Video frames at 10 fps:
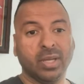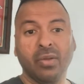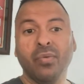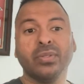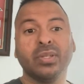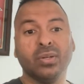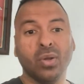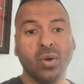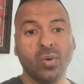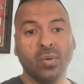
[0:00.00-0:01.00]
If it's a
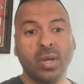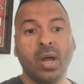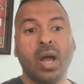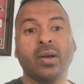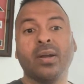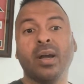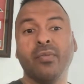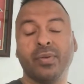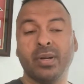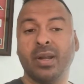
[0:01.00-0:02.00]
no, how
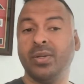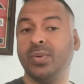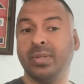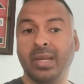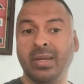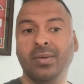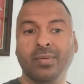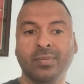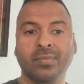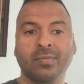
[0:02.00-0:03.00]
confident are you in that no,
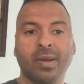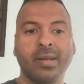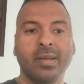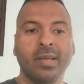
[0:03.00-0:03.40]
right?